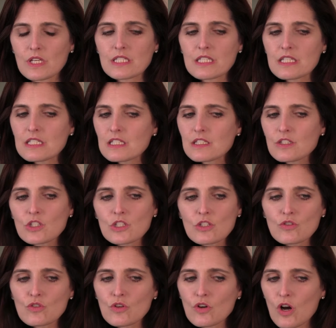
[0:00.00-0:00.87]
It didn't
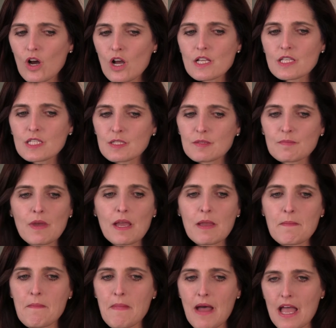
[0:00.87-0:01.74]
cross my
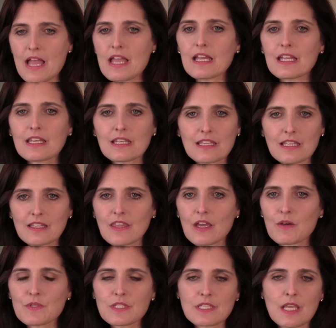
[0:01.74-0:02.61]
mind that
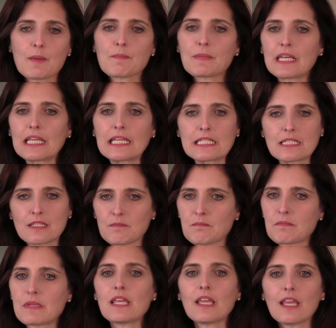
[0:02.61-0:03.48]
that was happening to
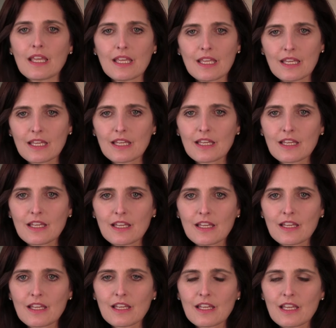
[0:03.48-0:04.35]
me,
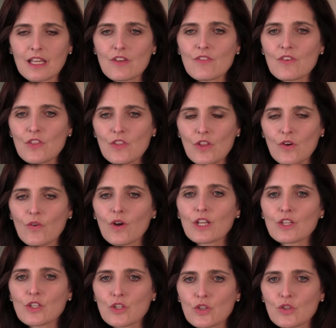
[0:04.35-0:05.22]
even though
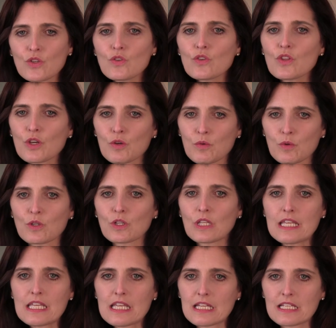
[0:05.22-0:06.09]
I knew there were
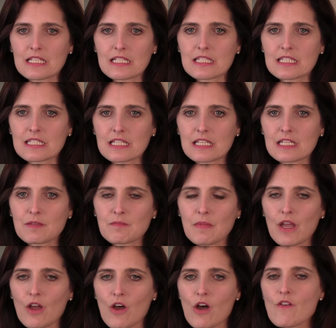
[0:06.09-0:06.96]
leaks in
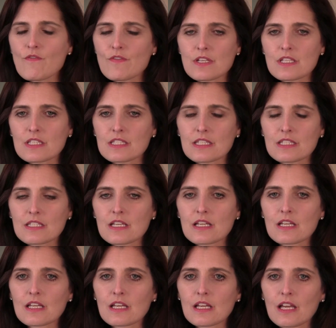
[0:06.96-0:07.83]
my office
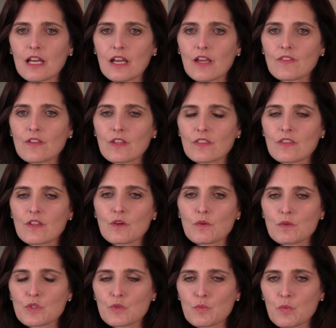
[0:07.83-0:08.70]
and that
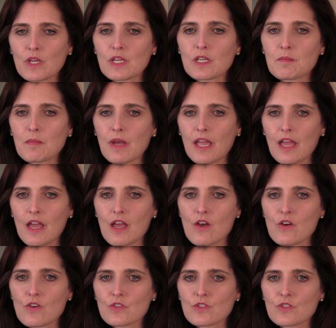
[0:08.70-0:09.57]
there was one in my
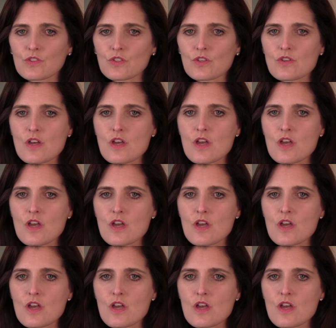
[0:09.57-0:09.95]
house.